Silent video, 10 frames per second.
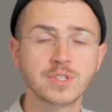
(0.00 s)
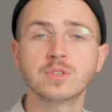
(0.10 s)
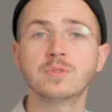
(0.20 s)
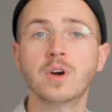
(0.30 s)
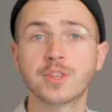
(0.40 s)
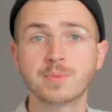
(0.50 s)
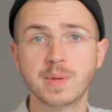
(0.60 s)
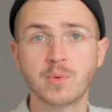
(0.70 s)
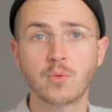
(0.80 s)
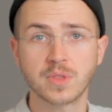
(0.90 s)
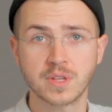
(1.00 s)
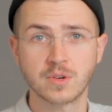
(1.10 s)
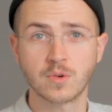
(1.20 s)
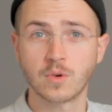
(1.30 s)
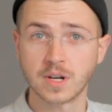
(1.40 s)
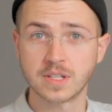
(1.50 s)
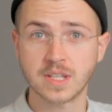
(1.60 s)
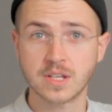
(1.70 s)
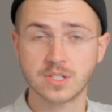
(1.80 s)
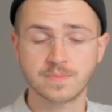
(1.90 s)
to other people within your
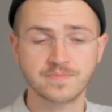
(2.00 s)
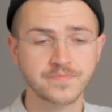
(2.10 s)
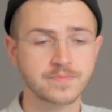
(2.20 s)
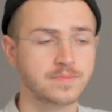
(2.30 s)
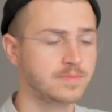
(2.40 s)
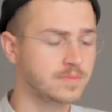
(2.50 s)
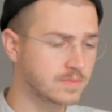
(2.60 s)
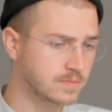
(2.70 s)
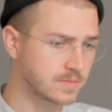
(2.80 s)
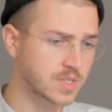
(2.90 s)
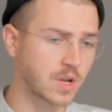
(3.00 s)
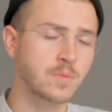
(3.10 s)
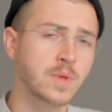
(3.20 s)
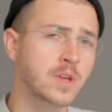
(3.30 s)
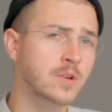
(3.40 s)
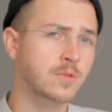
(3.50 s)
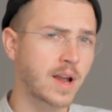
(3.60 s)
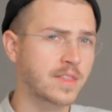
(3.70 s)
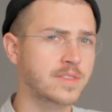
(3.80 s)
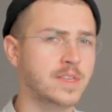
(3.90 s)
organization. So
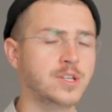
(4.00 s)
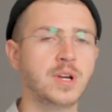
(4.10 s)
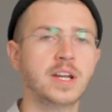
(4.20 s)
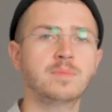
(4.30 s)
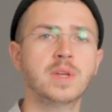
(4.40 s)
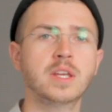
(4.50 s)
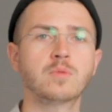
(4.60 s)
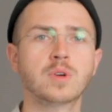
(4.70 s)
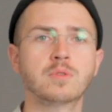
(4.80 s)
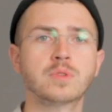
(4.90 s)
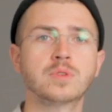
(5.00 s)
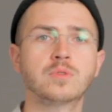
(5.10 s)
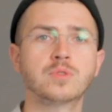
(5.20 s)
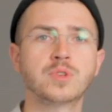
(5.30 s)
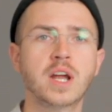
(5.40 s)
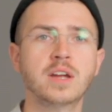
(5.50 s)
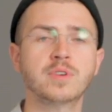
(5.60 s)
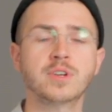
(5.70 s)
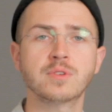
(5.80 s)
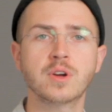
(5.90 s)
rather than trying to make it work with Google Drive
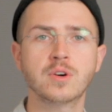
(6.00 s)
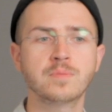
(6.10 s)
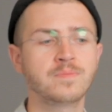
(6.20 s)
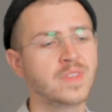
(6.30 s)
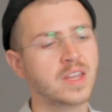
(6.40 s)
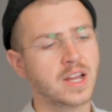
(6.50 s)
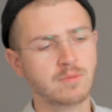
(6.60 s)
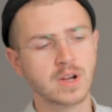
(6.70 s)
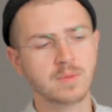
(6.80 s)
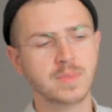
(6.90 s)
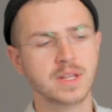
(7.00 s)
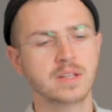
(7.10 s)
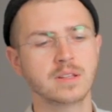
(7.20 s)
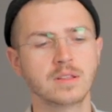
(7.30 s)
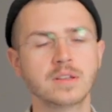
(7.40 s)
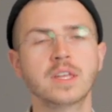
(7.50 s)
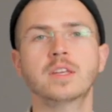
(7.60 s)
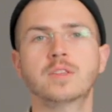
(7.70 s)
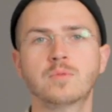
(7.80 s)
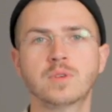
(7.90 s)
on your own, I recommend looking
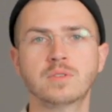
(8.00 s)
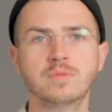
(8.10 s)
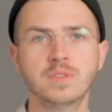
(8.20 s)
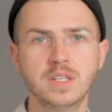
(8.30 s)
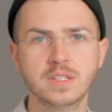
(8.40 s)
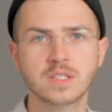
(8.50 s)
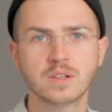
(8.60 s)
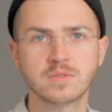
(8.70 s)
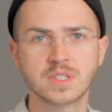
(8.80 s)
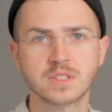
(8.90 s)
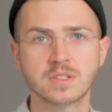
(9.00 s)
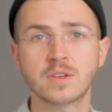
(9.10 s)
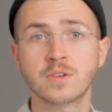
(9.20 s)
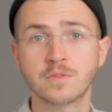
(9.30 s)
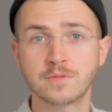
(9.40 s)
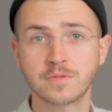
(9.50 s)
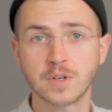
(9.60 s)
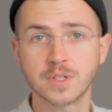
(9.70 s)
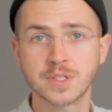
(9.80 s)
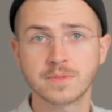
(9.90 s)
into one of these services
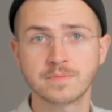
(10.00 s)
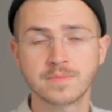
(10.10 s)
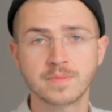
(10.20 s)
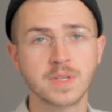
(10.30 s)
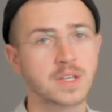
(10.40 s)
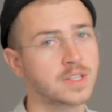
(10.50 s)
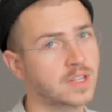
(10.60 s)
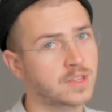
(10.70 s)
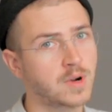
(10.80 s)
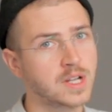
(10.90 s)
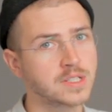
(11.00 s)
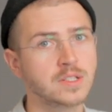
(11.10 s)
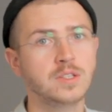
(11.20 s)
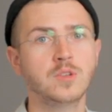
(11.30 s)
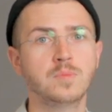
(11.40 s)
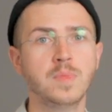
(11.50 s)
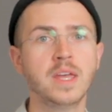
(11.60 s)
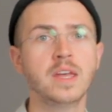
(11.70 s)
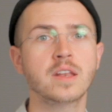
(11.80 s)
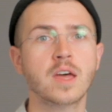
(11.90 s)
first, because otherwise you
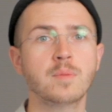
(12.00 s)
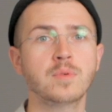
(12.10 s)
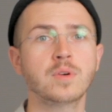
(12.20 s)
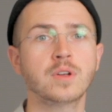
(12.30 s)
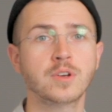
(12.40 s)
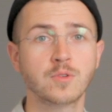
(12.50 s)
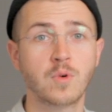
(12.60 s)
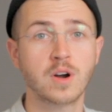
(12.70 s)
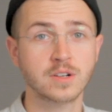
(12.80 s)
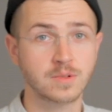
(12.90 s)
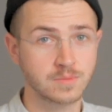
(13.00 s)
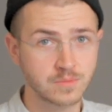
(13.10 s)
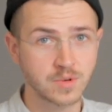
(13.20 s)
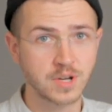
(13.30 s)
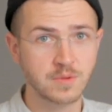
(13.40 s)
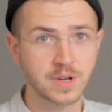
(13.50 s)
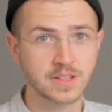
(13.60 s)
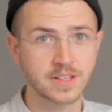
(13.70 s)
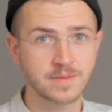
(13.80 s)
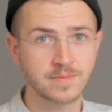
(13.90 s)
may end up underwater pretty quickly.